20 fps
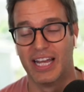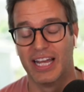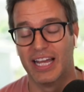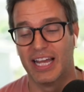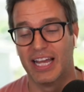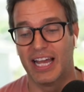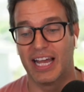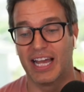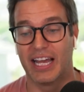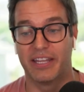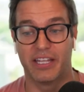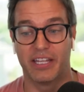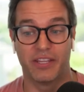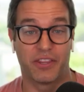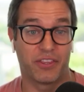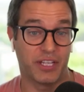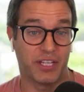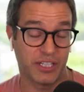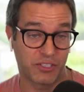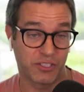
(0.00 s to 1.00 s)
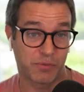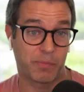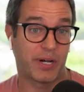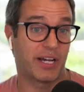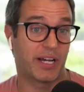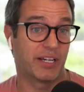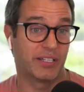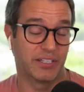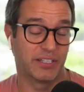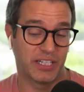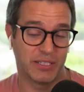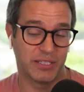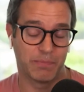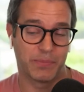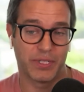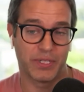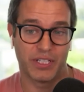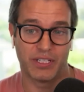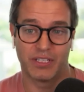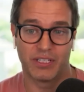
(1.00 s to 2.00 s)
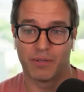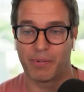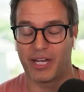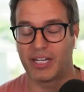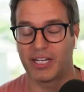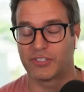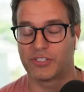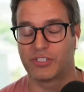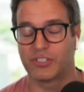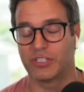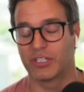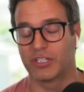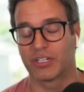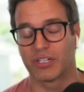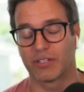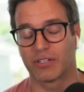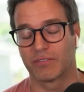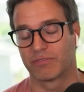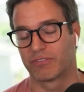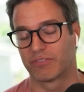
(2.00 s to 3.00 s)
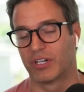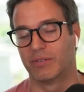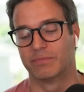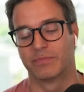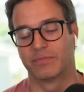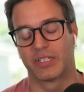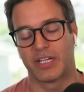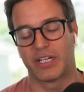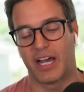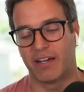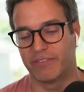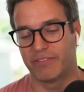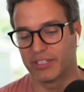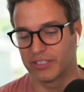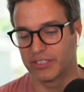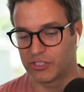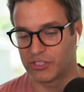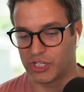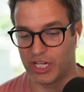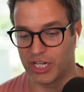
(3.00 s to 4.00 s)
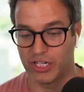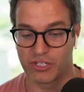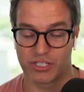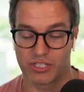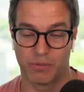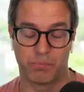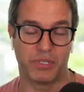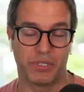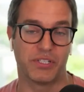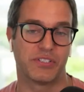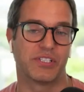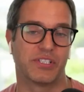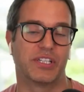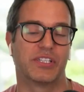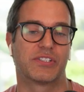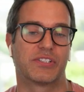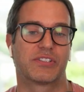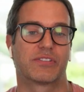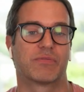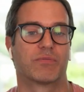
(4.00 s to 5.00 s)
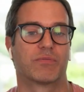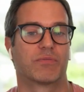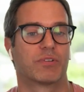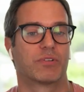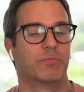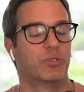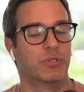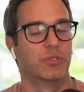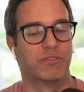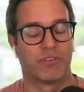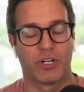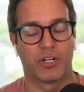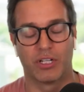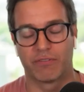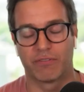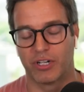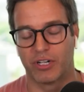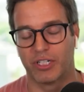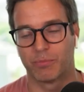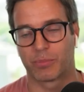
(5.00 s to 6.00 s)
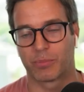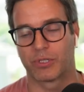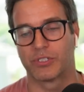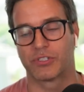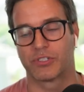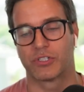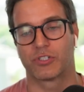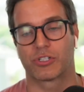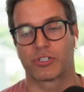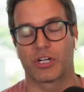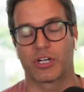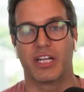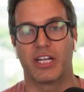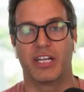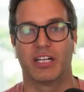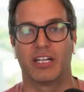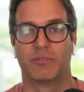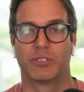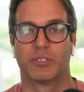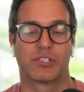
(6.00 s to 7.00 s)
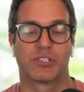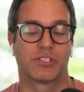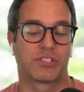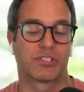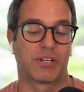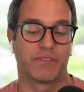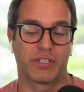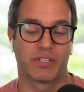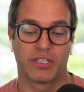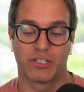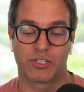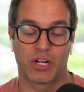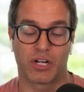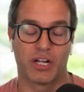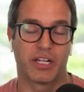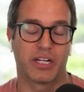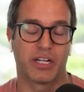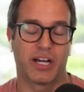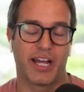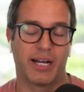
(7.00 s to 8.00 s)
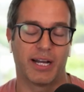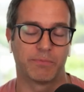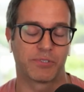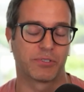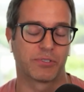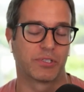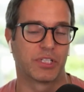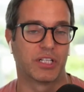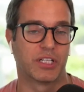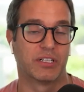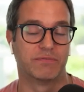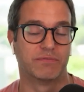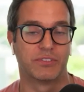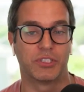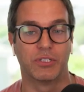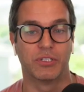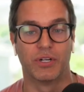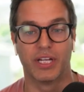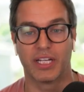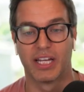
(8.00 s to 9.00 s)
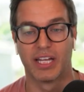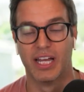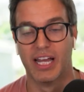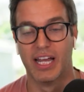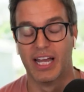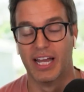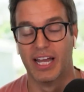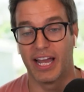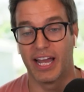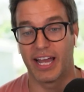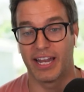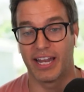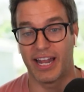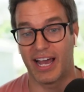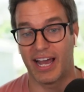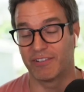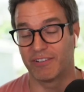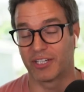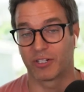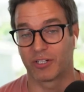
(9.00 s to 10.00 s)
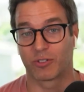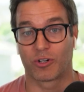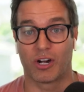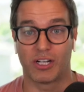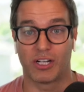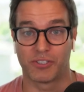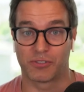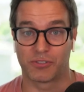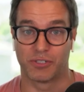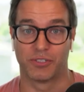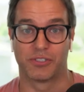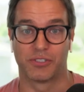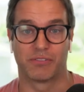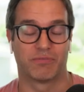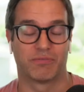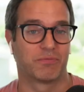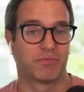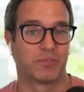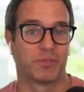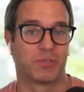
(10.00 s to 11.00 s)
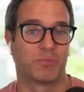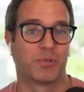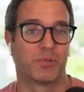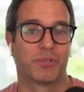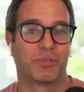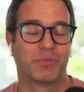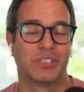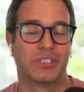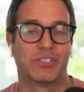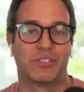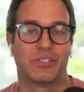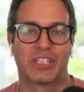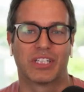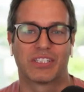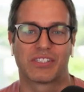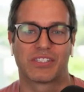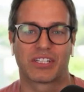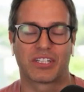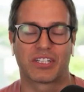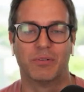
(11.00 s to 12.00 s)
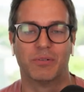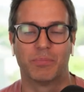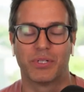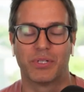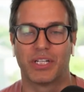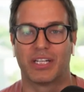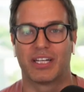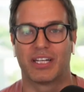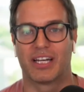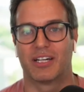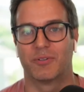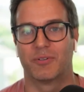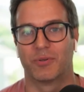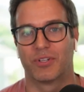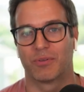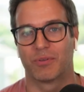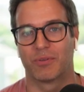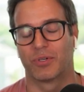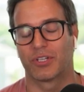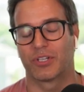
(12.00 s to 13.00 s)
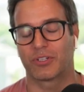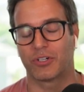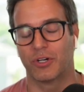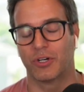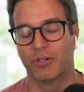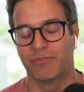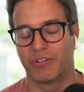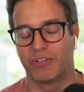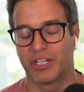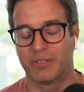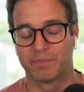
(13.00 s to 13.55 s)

And then things piled up in the past year from having to change the business, remove all of our in-person training, which is something that Johnny and I absolutely love doing, and having a crossroads of, well, what are we doing as a company now with, with COVID?